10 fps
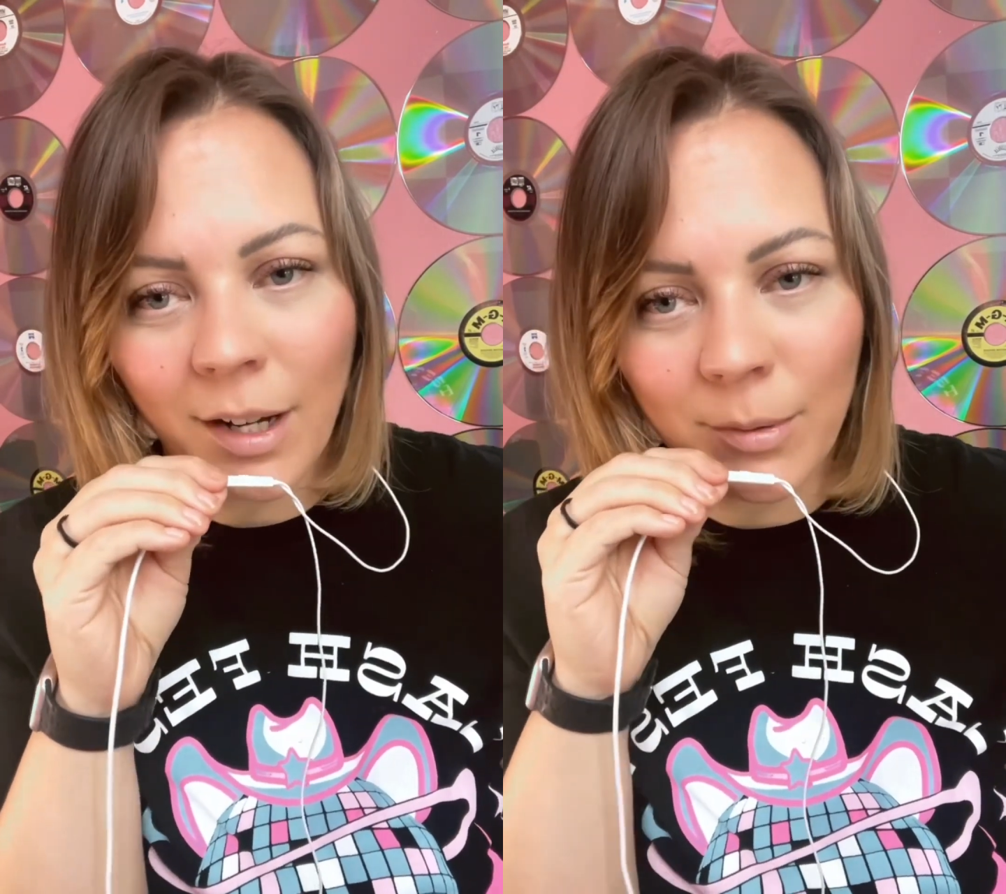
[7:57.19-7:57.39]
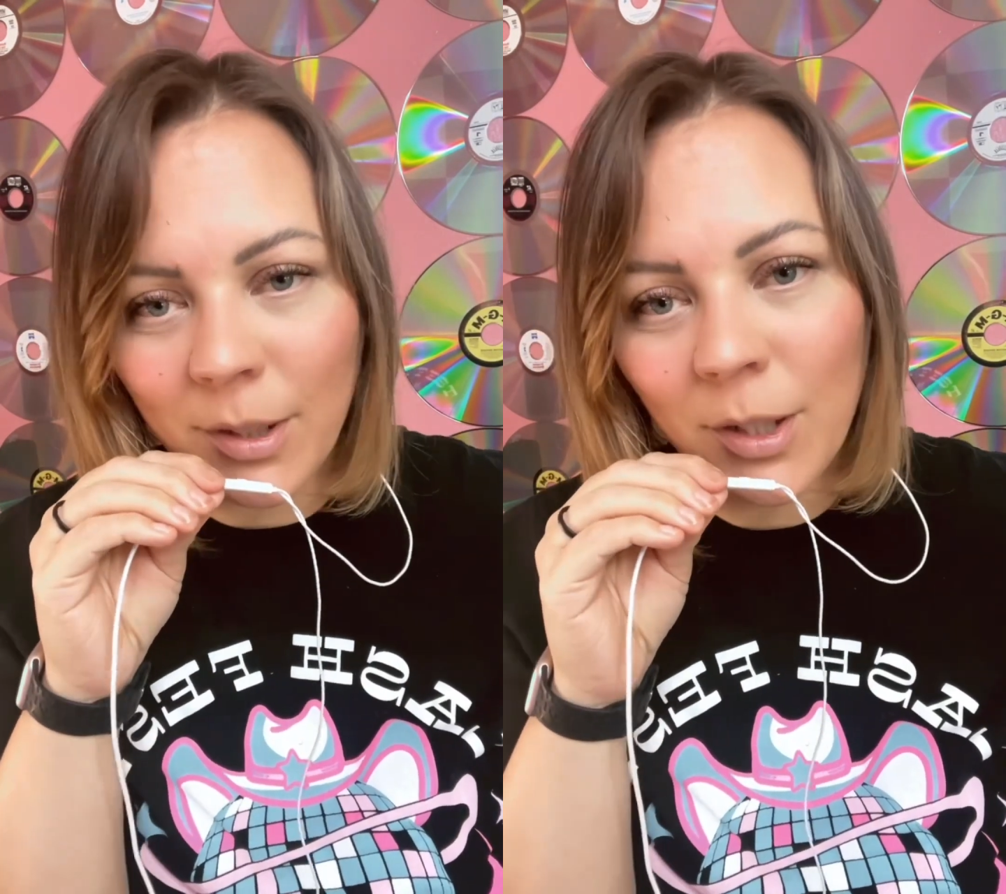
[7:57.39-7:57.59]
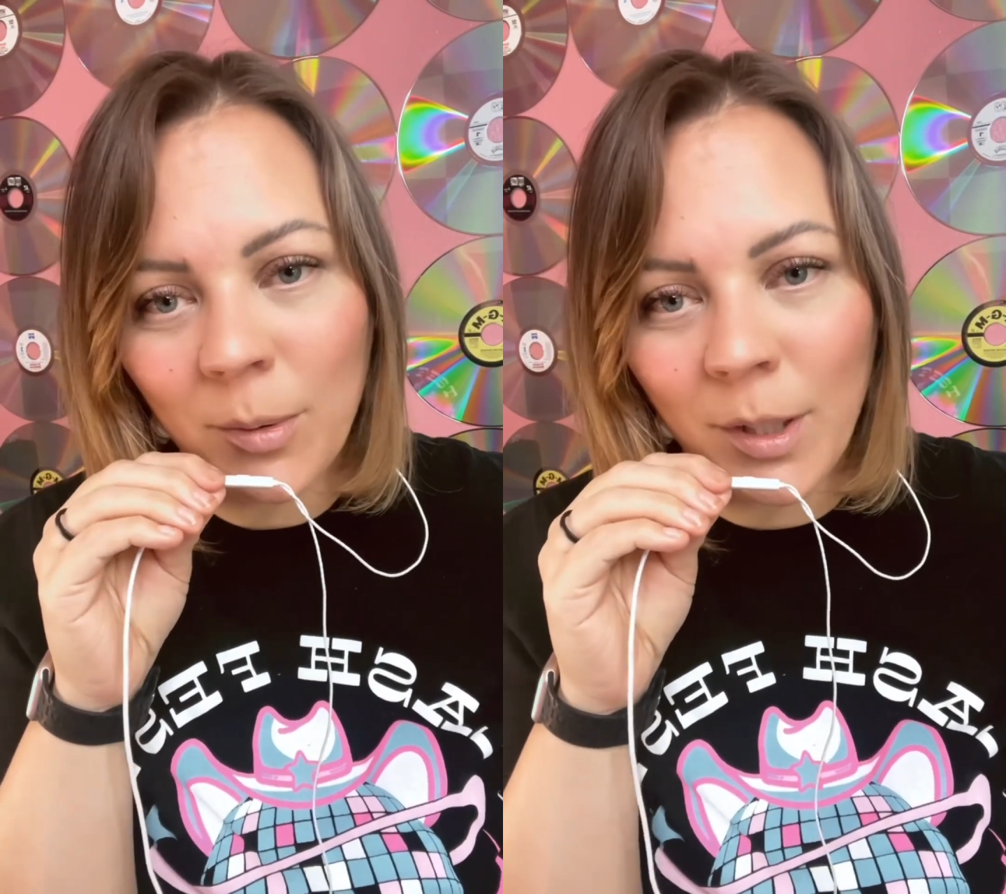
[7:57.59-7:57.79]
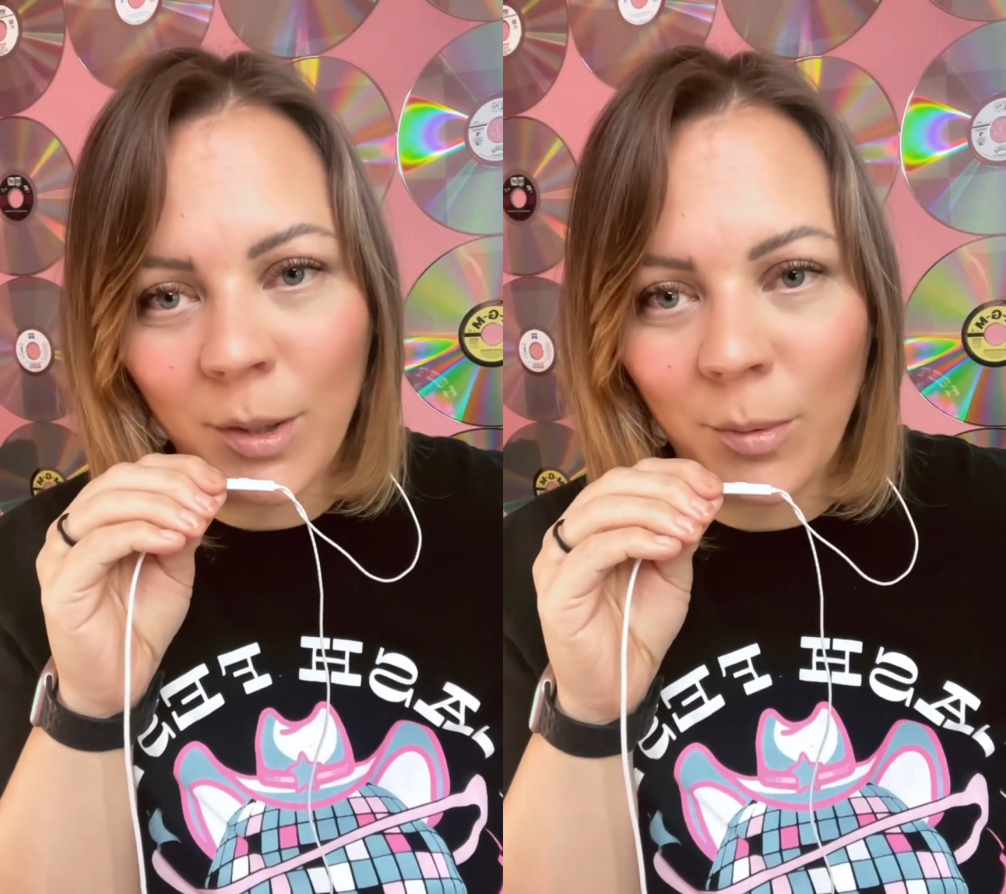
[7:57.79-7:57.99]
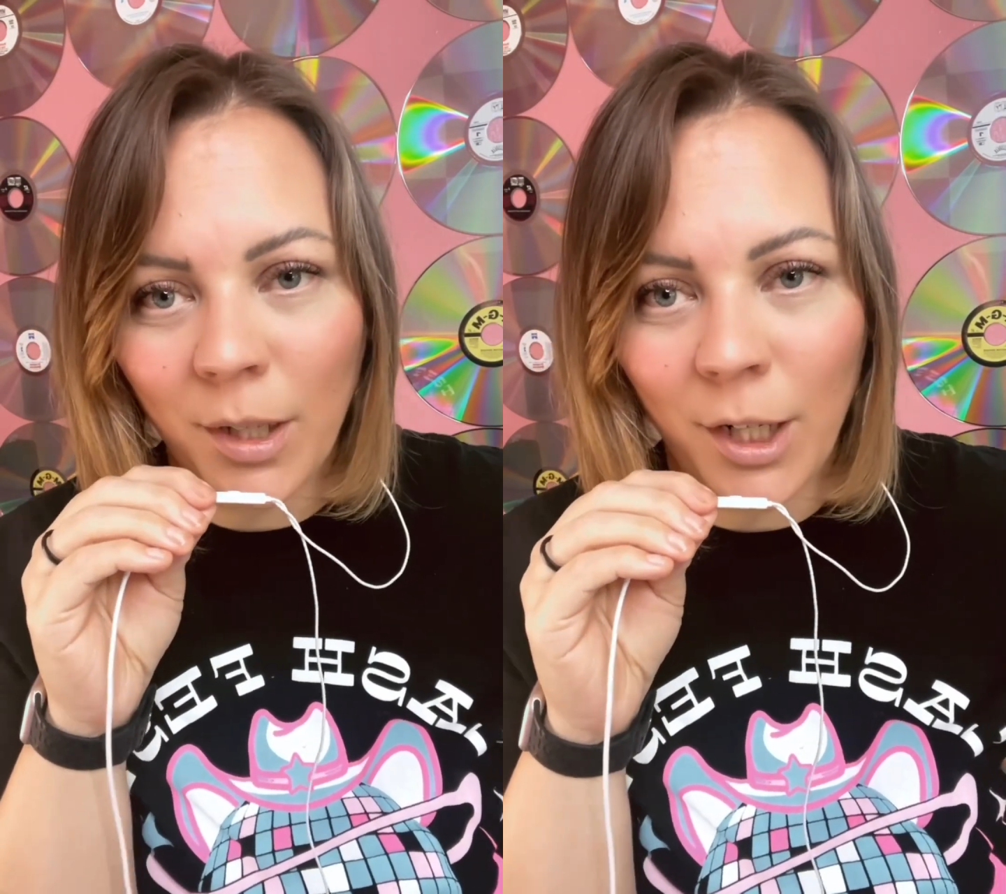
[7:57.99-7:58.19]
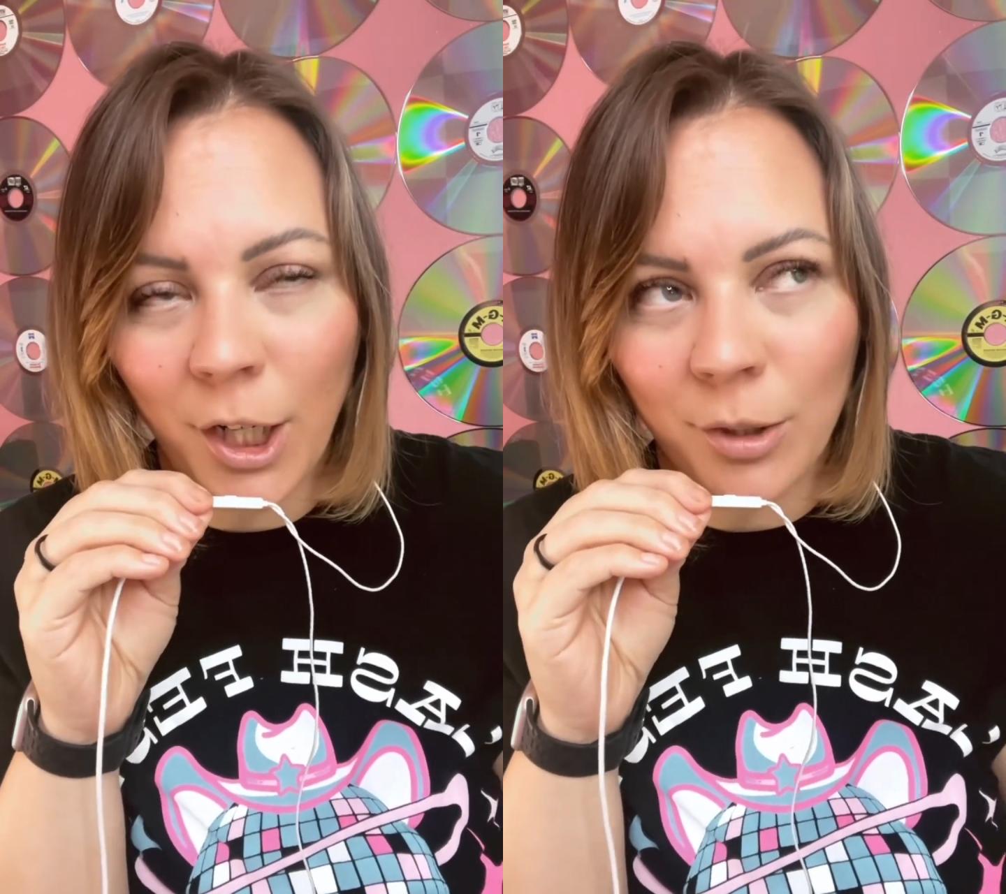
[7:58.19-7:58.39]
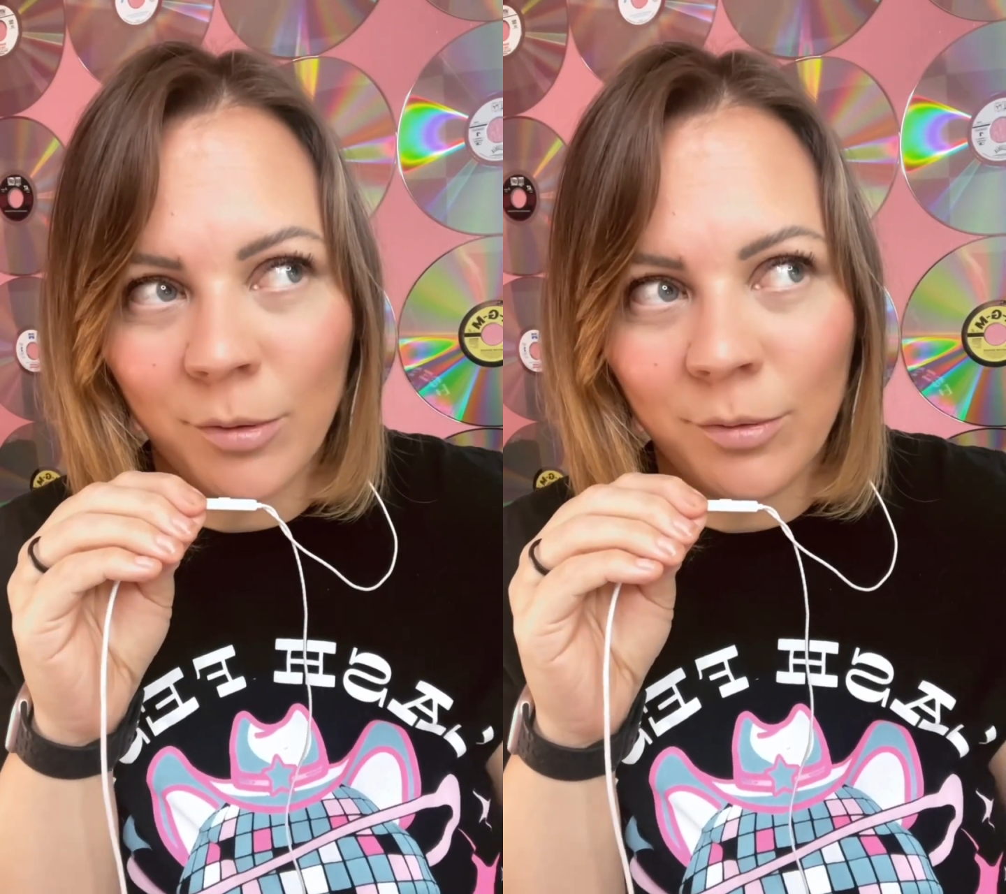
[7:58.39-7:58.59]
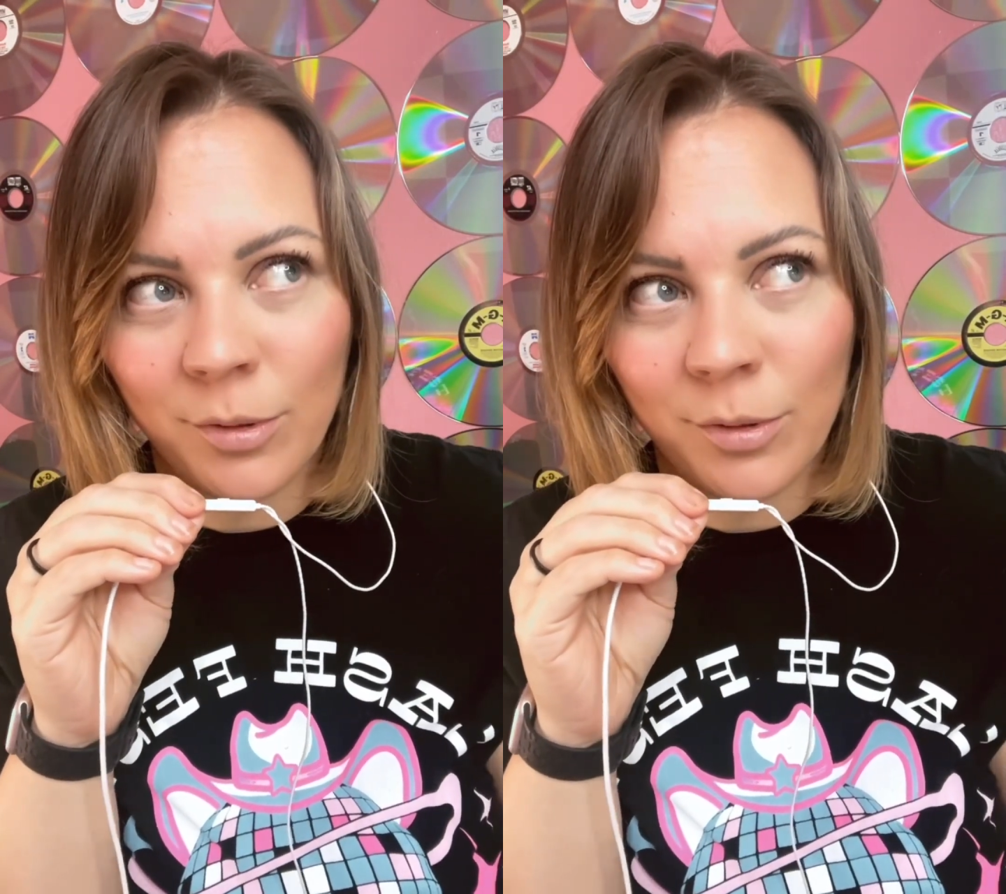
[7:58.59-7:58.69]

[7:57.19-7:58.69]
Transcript: I want to know what you want to know